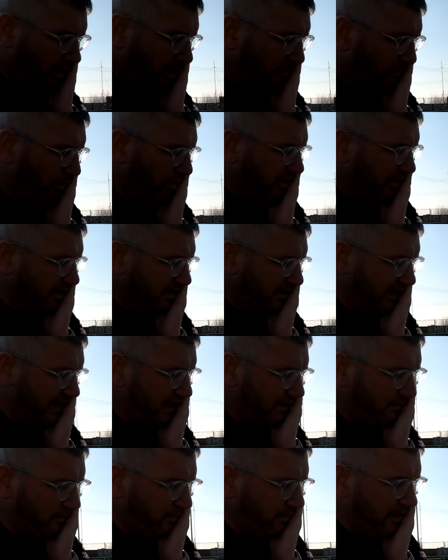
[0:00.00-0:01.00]
the most
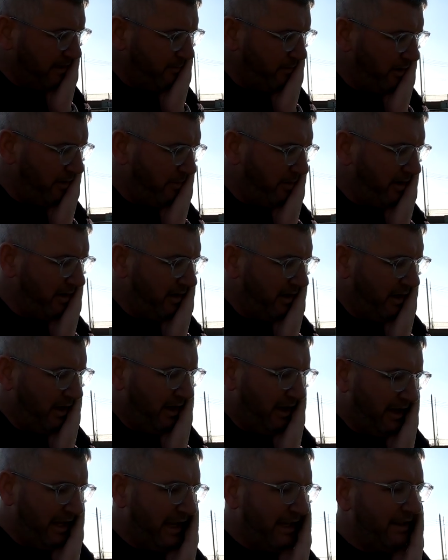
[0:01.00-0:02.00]
successful team around about
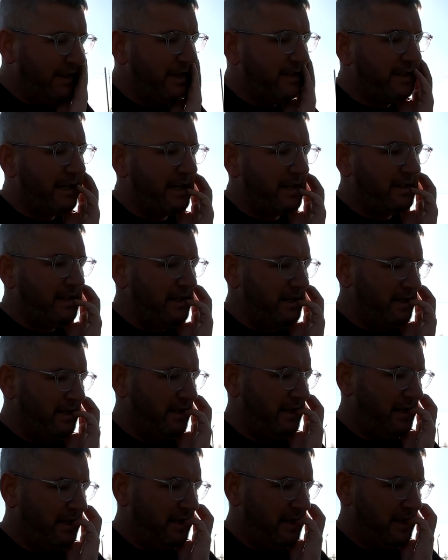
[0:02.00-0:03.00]
early
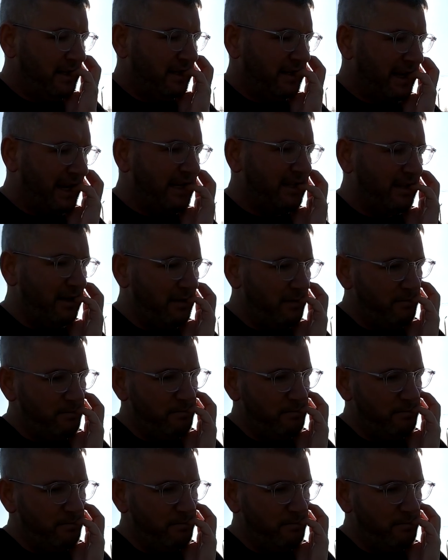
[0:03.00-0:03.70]
60s. Guys like